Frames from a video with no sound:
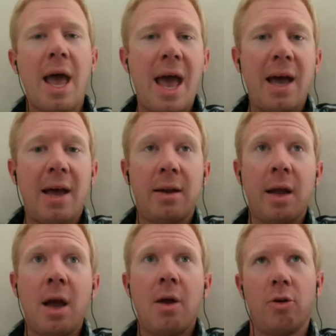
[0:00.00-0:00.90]
and
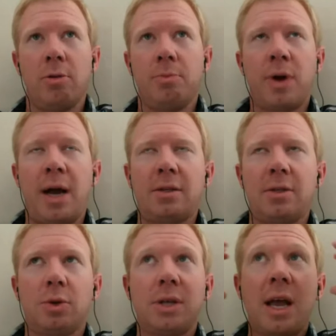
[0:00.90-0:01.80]
or practice
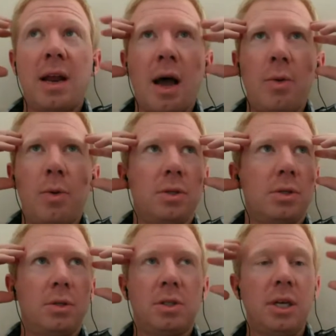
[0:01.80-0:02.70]
was, and I was
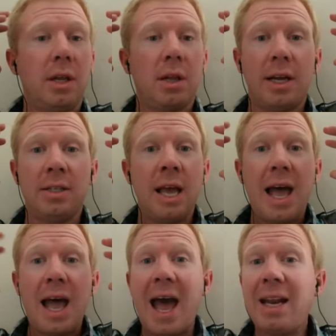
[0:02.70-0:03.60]
seeing clients
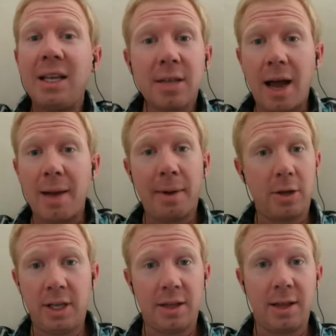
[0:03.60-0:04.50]
anytime I
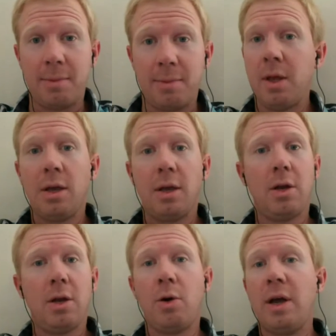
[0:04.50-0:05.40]
could get them. You
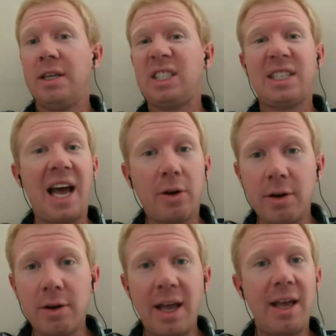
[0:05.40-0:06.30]
know,
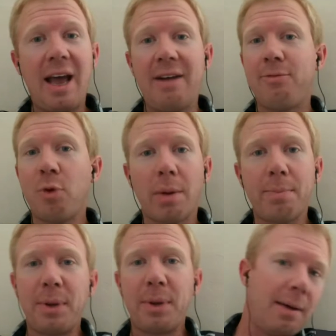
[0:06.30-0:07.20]
Saturday at 4
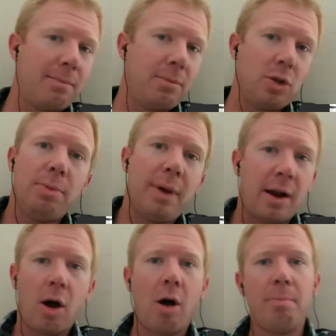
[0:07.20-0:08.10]
p.m., you
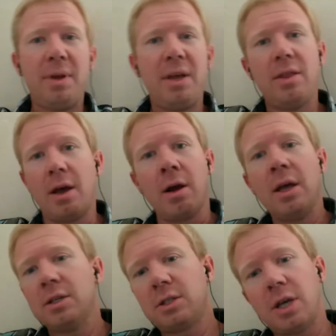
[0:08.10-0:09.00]
bet I'll be there.
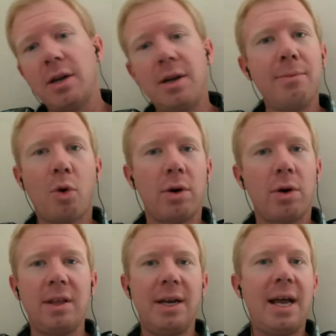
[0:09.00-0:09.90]
Sunday
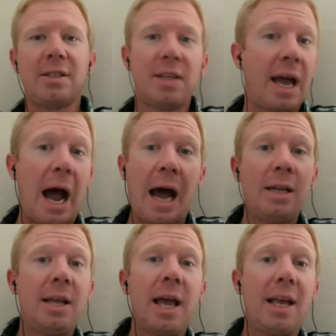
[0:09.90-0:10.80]
morning the next day,
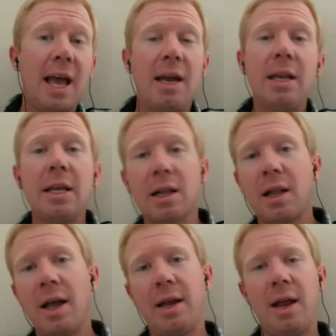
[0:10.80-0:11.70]
I'd take any
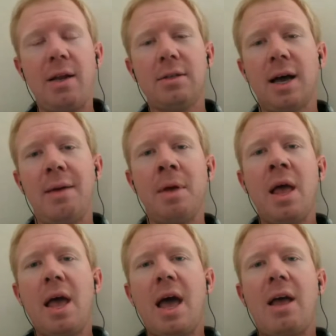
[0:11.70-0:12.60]
client anytime.
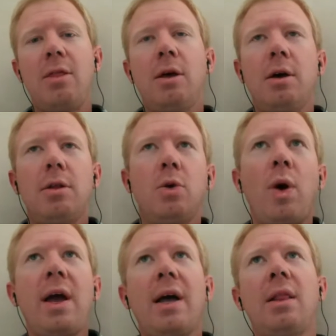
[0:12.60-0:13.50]
And the
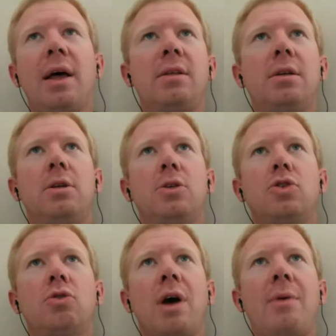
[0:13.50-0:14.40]
way I like to
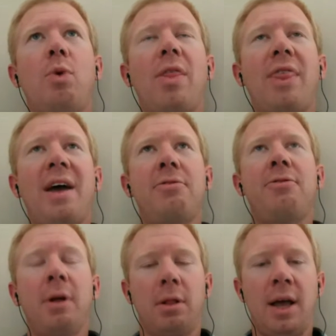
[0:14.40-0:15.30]
describe what that
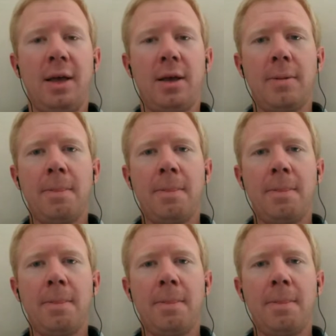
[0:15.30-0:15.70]
felt like